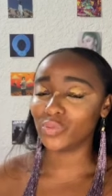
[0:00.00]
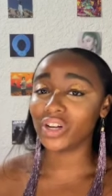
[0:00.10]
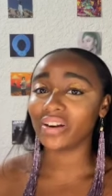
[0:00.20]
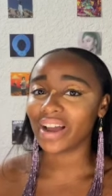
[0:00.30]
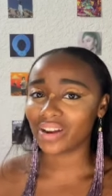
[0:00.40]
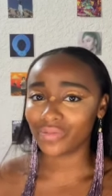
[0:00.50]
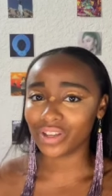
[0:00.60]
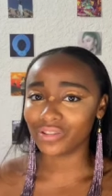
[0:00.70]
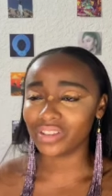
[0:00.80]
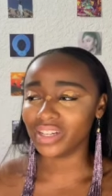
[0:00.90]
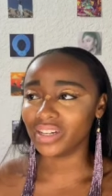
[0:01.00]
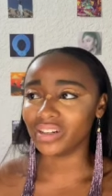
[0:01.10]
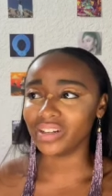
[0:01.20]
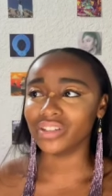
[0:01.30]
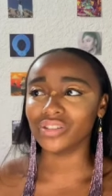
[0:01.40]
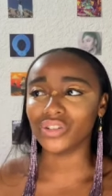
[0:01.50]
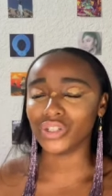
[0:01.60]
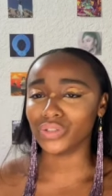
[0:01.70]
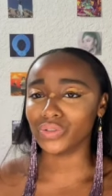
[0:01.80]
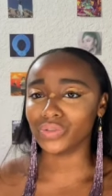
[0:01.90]
We are halfway through the year. It is
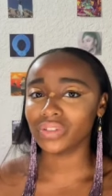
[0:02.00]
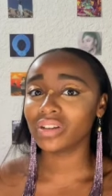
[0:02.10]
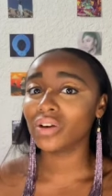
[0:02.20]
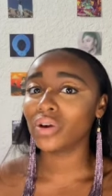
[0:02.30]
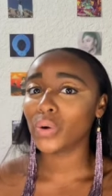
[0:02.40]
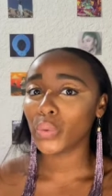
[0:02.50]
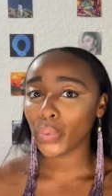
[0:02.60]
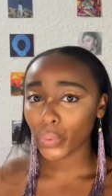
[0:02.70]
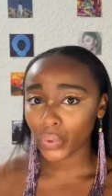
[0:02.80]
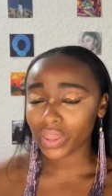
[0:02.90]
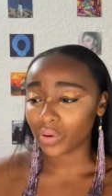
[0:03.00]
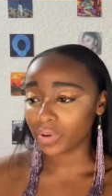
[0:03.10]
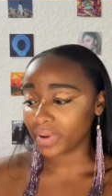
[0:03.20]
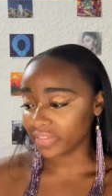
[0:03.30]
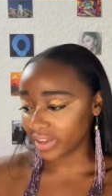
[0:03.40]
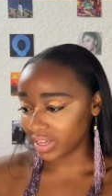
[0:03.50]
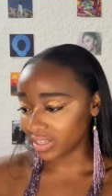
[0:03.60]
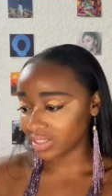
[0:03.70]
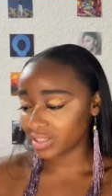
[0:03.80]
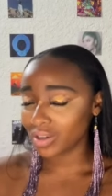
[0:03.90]
June. That went by
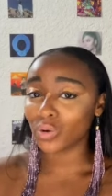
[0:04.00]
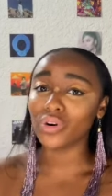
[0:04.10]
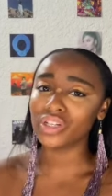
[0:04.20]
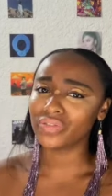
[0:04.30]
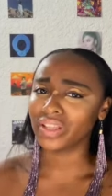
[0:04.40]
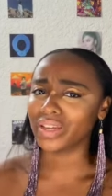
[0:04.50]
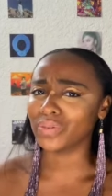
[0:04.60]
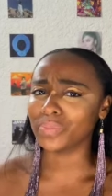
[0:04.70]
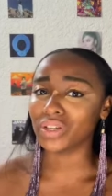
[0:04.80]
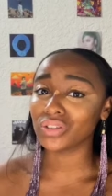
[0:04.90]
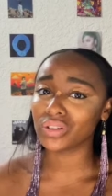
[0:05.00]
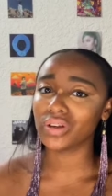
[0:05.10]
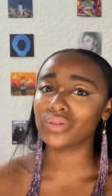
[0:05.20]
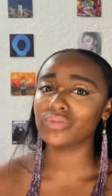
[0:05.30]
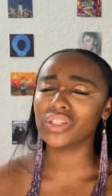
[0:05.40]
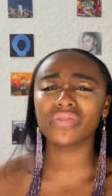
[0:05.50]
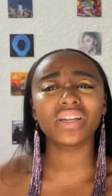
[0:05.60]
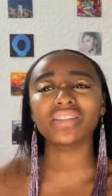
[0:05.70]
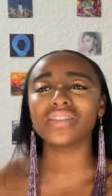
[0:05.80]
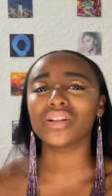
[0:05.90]
fast. Or do you feel like it went by slow? Do you feel
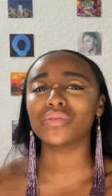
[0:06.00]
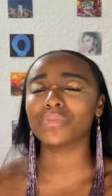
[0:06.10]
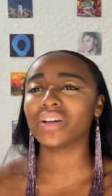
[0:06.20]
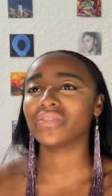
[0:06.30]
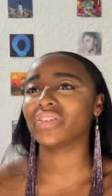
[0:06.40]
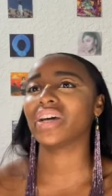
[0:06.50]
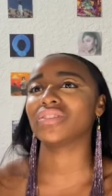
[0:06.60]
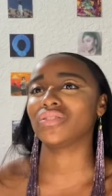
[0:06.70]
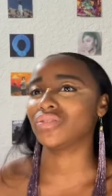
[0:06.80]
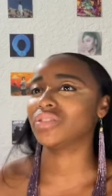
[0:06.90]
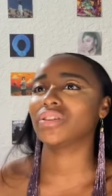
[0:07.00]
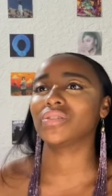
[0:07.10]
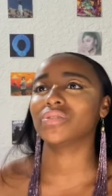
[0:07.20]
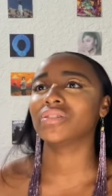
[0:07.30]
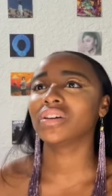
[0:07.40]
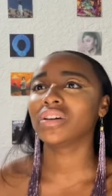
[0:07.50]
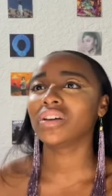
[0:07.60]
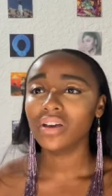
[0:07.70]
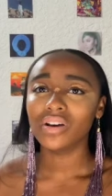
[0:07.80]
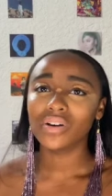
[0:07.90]
like this year went by fast or slow?
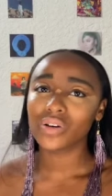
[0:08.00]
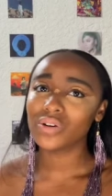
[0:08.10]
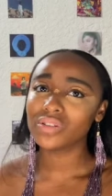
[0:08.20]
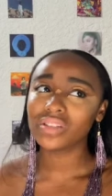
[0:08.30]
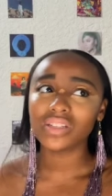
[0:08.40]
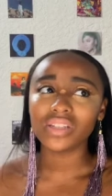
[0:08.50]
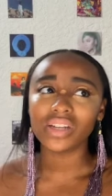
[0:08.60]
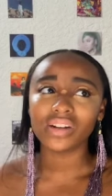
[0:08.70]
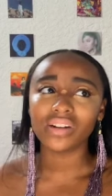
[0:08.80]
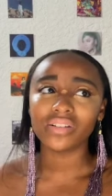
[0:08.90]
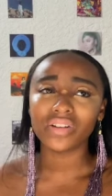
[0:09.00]
Goals this year.